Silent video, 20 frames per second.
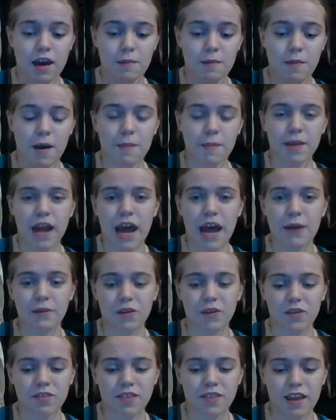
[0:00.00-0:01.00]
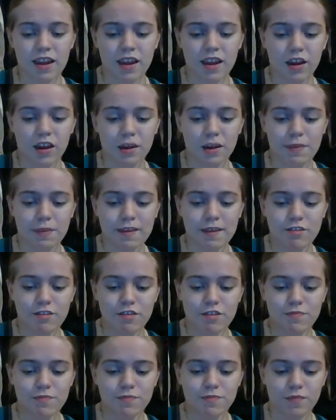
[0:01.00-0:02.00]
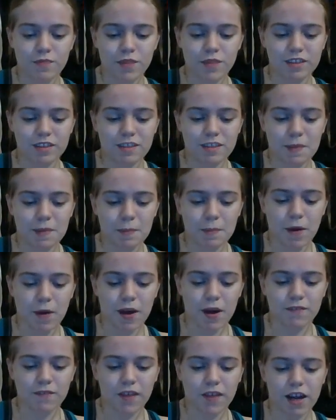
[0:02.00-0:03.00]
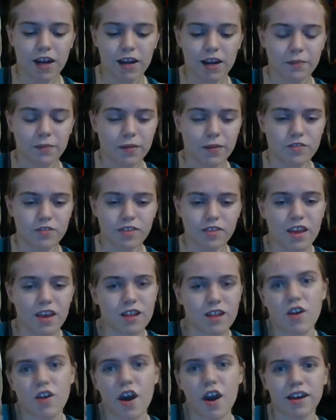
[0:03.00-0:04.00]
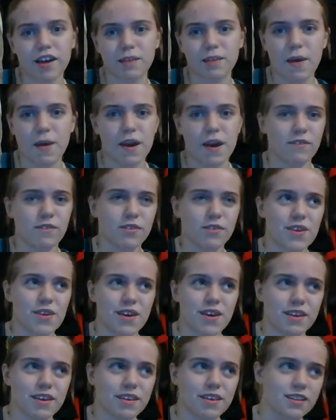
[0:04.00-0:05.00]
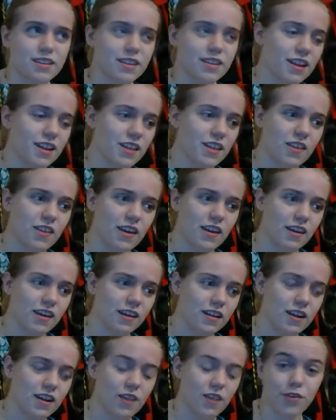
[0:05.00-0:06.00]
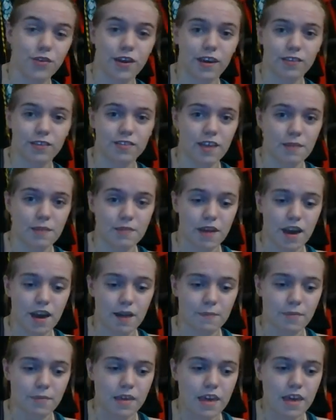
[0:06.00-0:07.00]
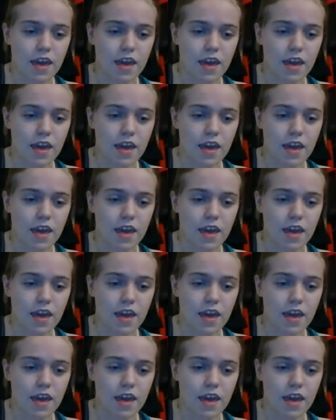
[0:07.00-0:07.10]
Mom and I, we were standing on a beach and at this big bonfire, and we were just kind of talking about everything and anything and nothing at the same time.